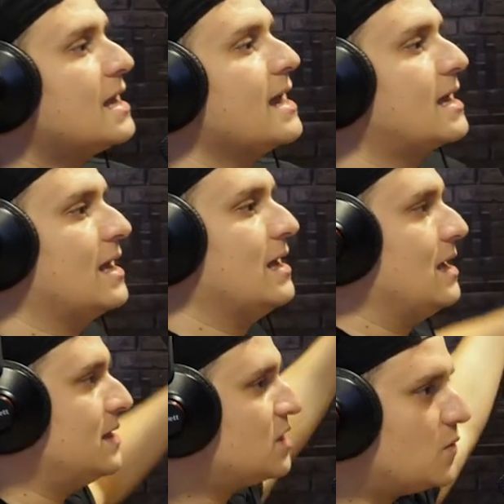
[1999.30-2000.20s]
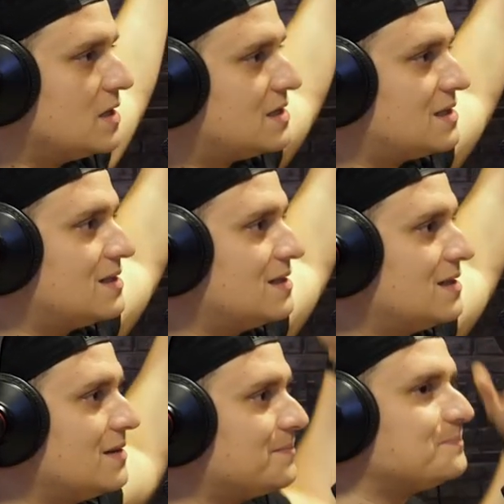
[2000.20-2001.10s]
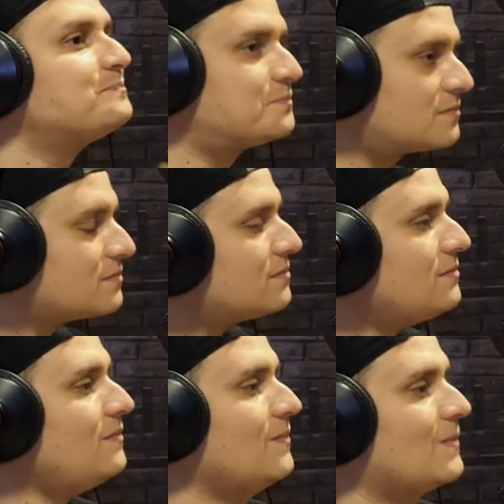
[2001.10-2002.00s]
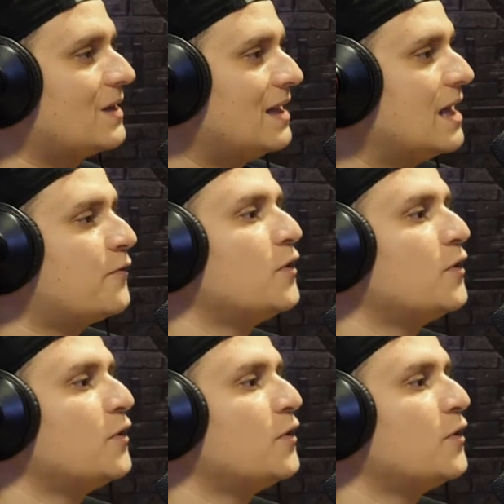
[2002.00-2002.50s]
Floyd made fun of him and the whole circus. There was a bigger